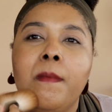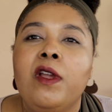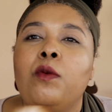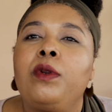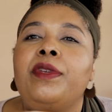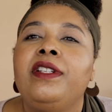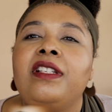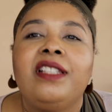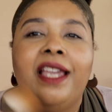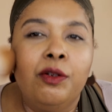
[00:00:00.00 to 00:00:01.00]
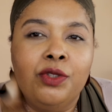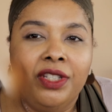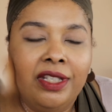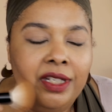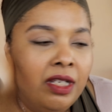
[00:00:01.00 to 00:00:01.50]
it would be
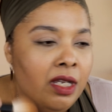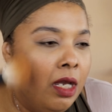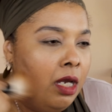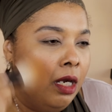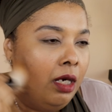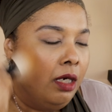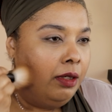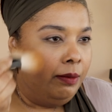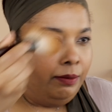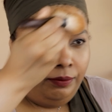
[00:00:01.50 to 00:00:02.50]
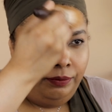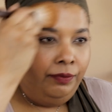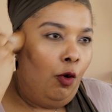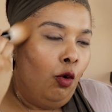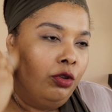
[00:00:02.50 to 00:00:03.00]
discounted
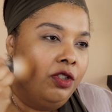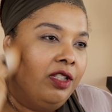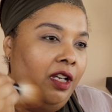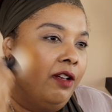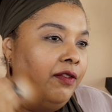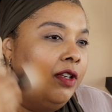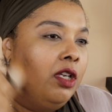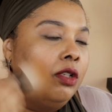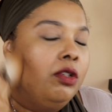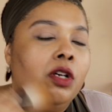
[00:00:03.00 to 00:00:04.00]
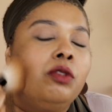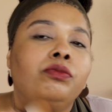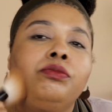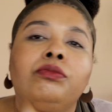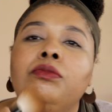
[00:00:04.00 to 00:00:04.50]
old stuff. No,
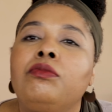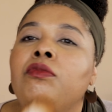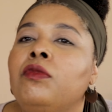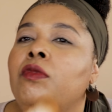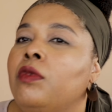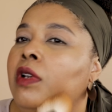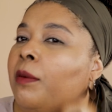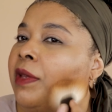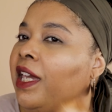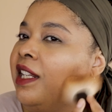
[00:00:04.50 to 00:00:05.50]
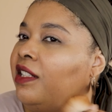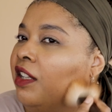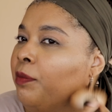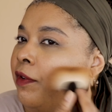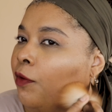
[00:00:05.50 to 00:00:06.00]
I'm getting
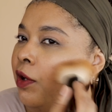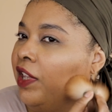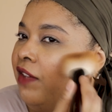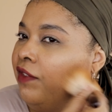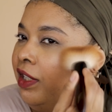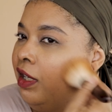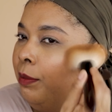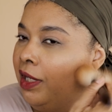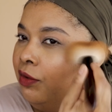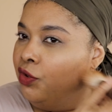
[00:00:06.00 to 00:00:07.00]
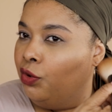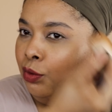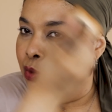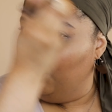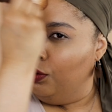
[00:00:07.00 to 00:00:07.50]
stuff before they even come out
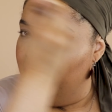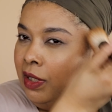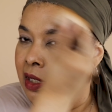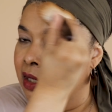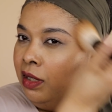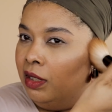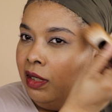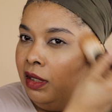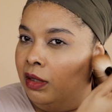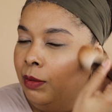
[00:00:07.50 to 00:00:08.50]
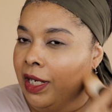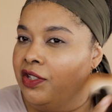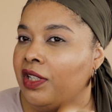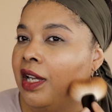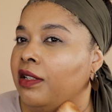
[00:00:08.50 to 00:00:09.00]
too. I
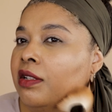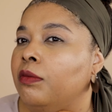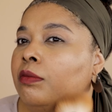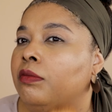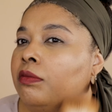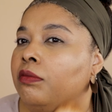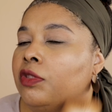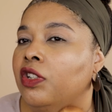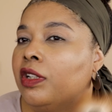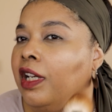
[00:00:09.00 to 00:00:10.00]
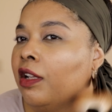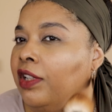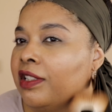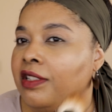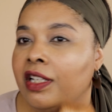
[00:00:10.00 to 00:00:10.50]
just got some Chanel
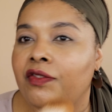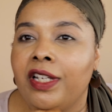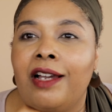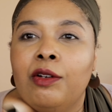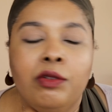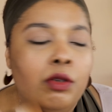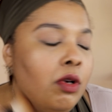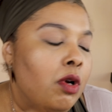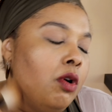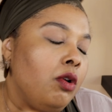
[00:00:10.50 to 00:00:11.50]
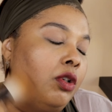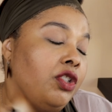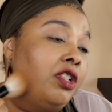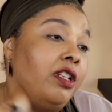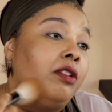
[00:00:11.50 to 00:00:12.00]
that's not even out on
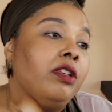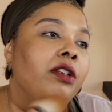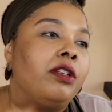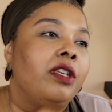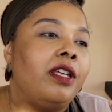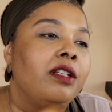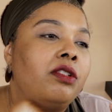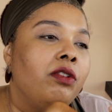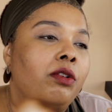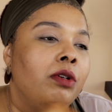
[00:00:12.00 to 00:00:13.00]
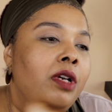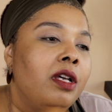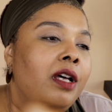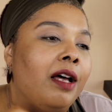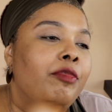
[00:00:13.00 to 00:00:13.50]
Chanel here yet, so
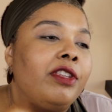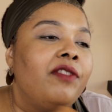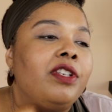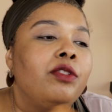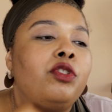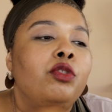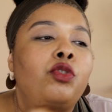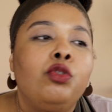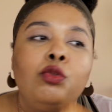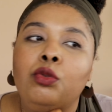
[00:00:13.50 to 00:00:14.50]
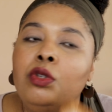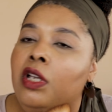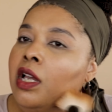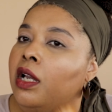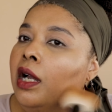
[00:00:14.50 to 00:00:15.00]
I'll bring that video to you soon.
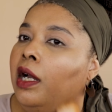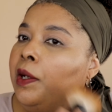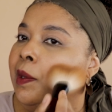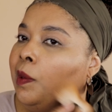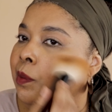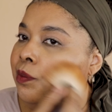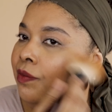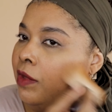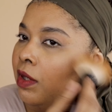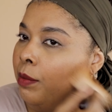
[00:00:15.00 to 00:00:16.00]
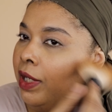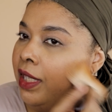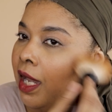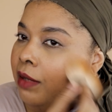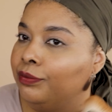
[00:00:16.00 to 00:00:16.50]
But
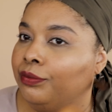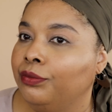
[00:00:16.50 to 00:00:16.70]
yeah,